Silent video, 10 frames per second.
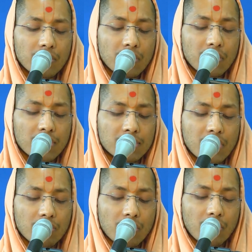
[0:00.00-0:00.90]

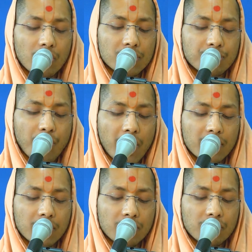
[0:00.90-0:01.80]
receive the
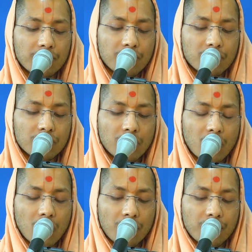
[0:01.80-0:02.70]
respective fruit
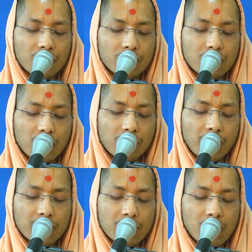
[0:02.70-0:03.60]
of those
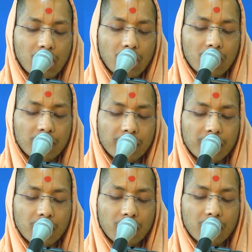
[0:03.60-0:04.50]
karmas in the,
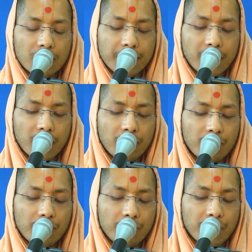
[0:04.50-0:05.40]
re- in the realm
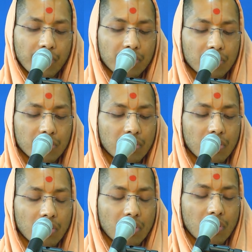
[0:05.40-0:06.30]
beyond.
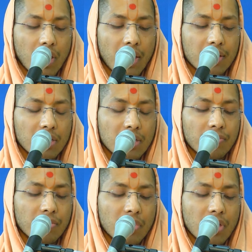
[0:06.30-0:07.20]
And
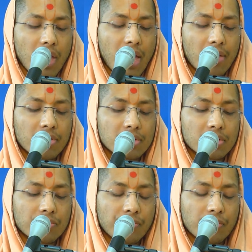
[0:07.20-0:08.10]
if he having
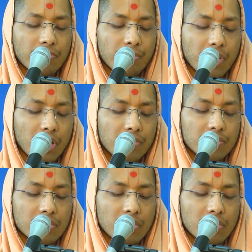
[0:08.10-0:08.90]
such firm beliefs